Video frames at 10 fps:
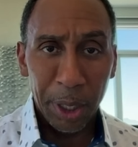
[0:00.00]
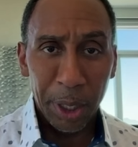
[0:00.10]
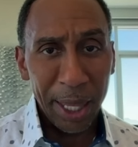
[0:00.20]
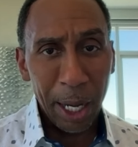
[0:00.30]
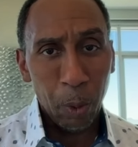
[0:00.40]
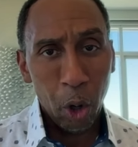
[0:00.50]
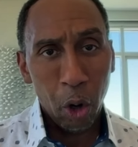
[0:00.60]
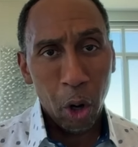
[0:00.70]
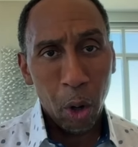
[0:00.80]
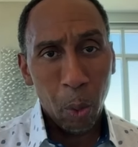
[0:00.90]
and they were
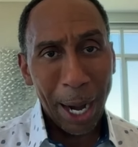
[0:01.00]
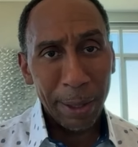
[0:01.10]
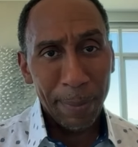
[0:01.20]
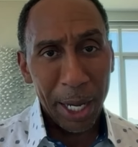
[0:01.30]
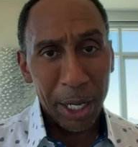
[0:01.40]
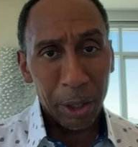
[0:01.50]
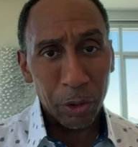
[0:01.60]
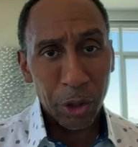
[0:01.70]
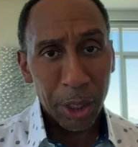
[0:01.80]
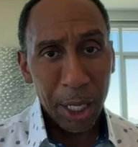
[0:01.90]
all white
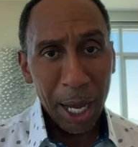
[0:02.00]
males.